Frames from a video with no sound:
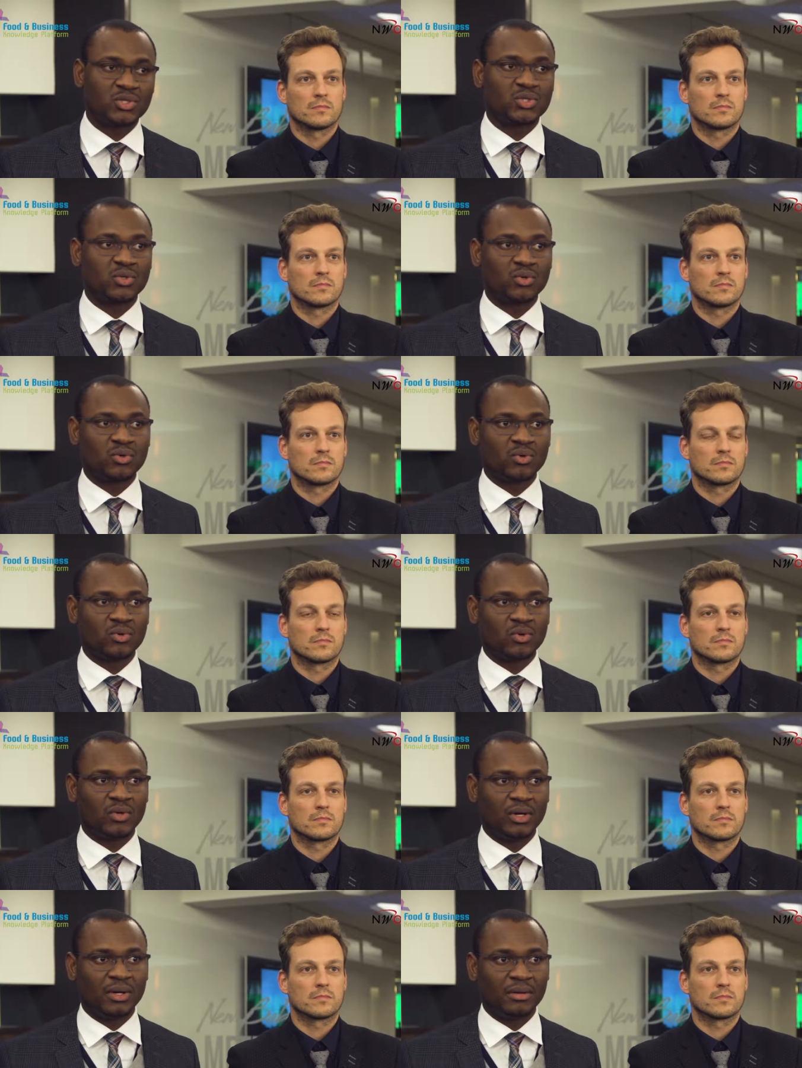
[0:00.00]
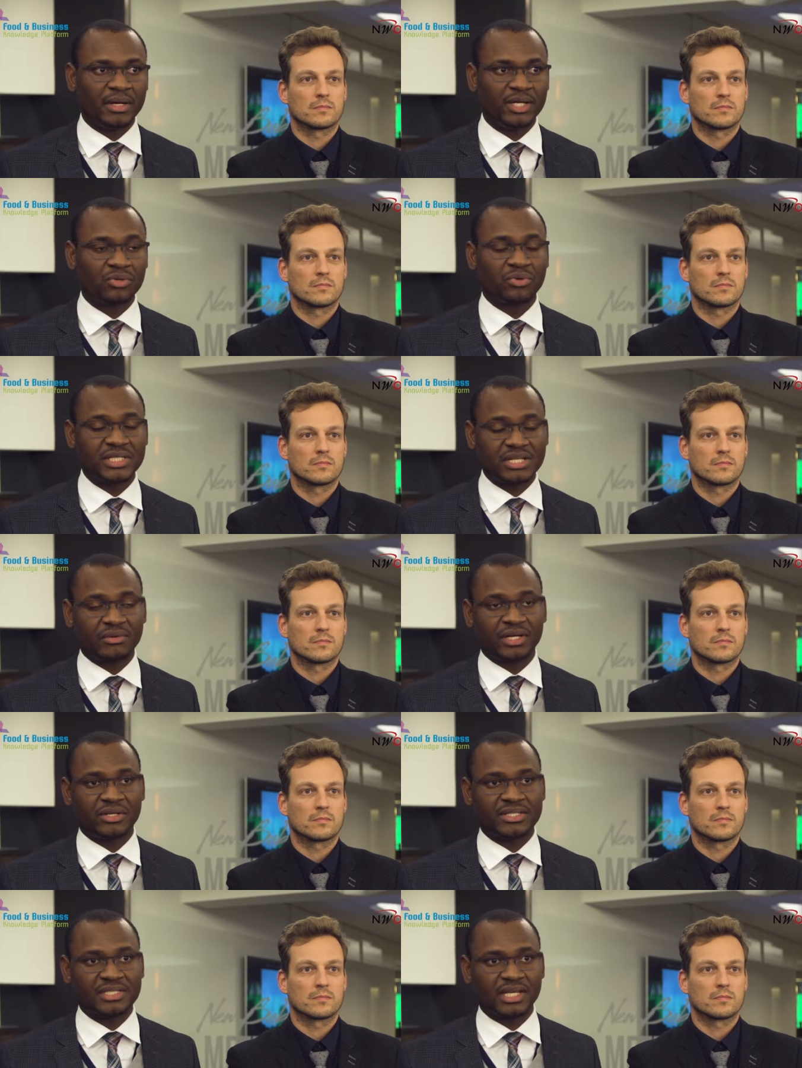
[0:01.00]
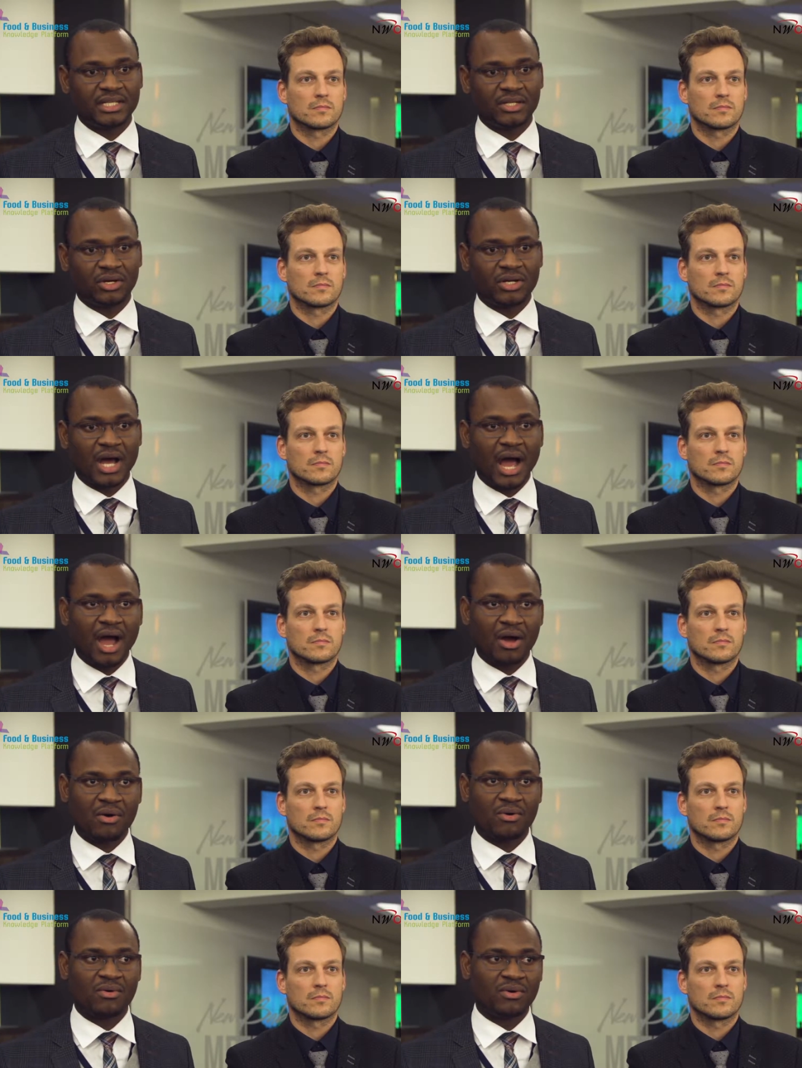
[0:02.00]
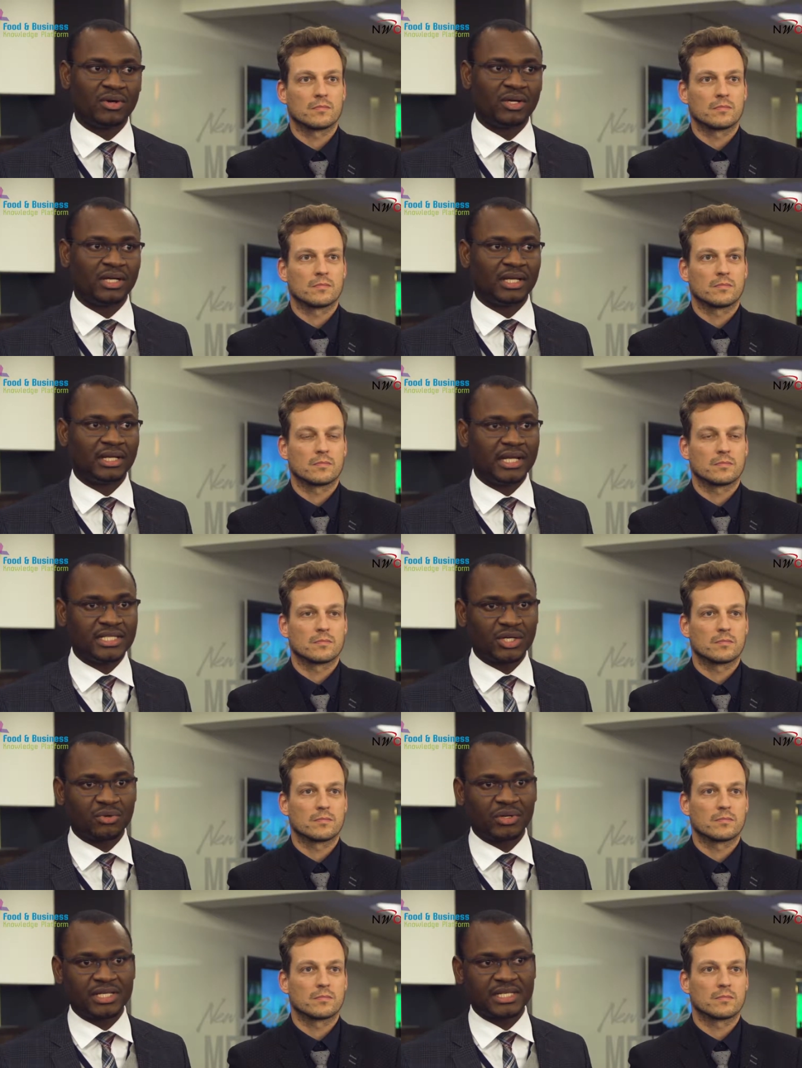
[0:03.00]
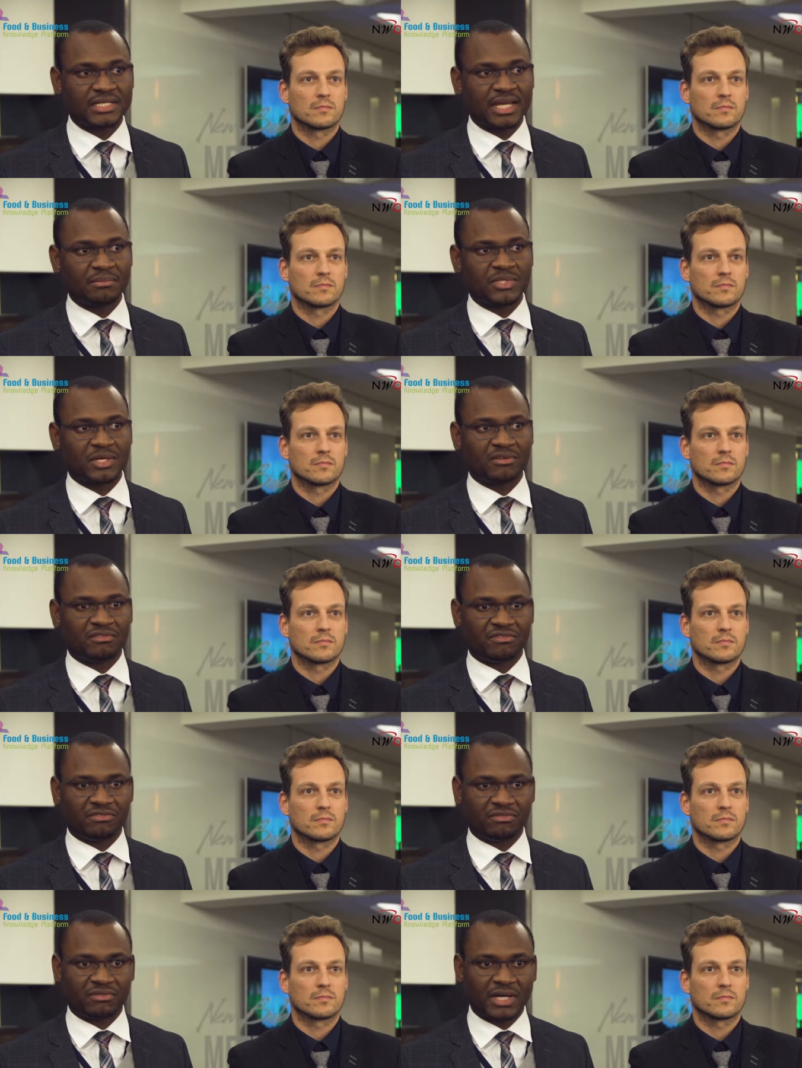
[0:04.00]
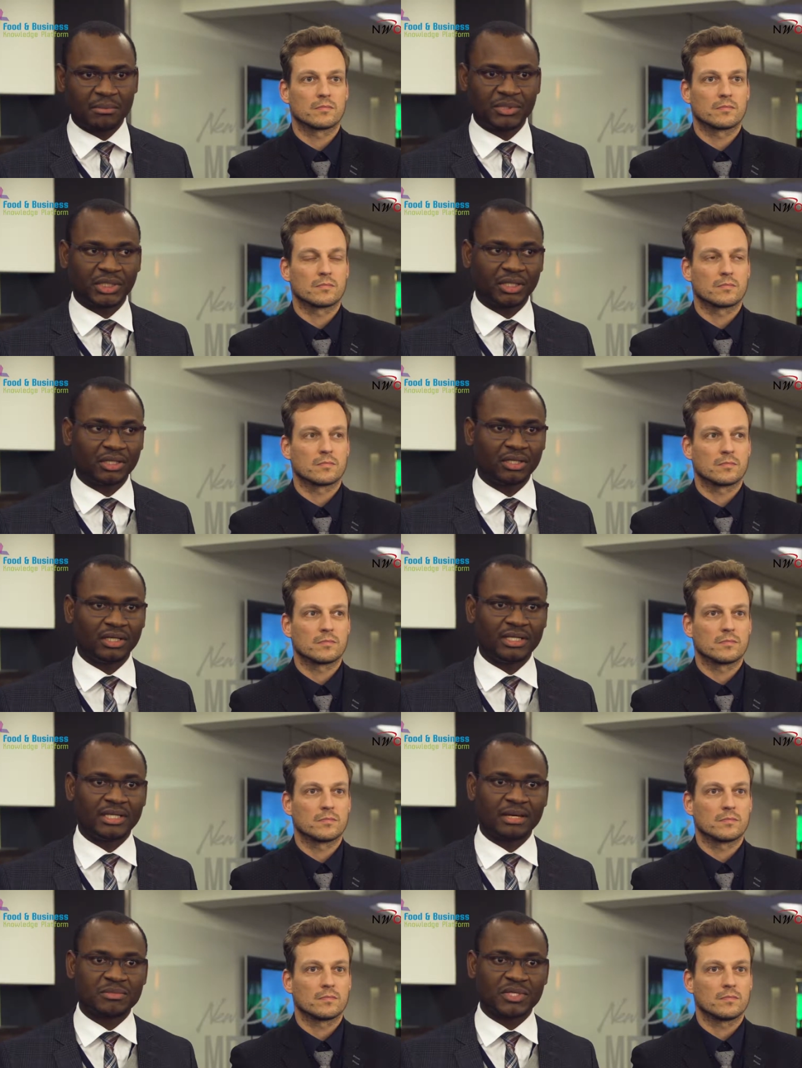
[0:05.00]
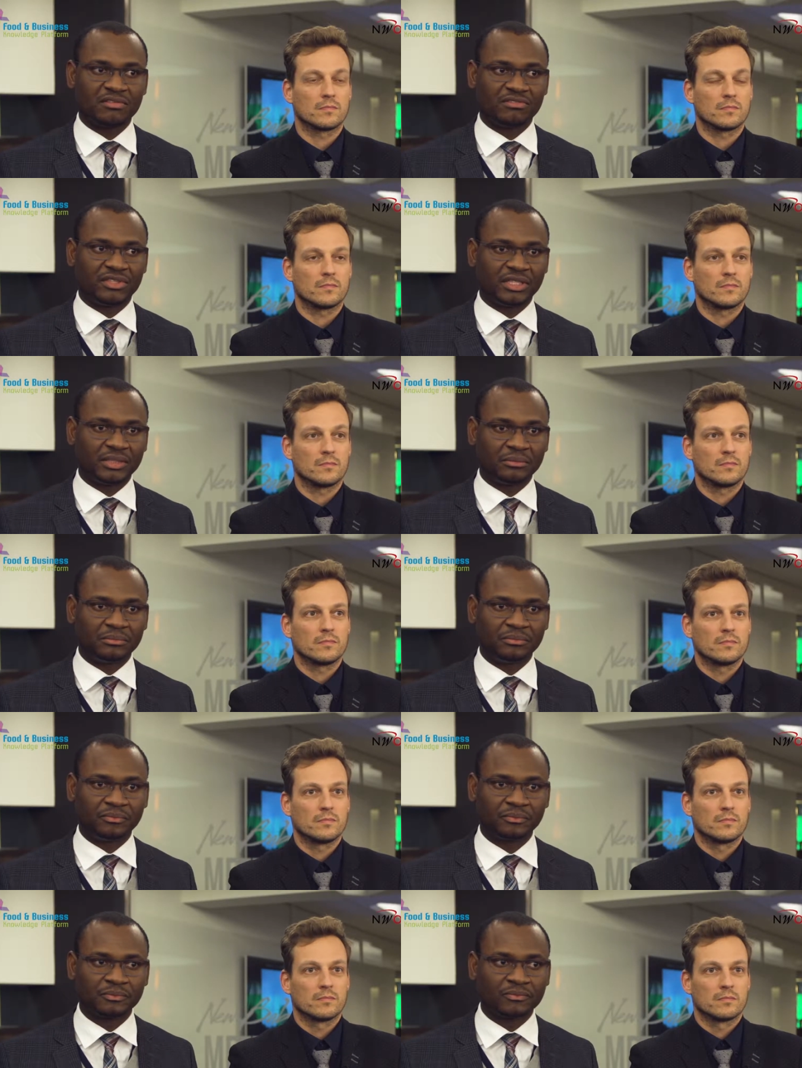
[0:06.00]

Speaker 1: to increase our understanding on how they decrease in terms of capture, in terms of um,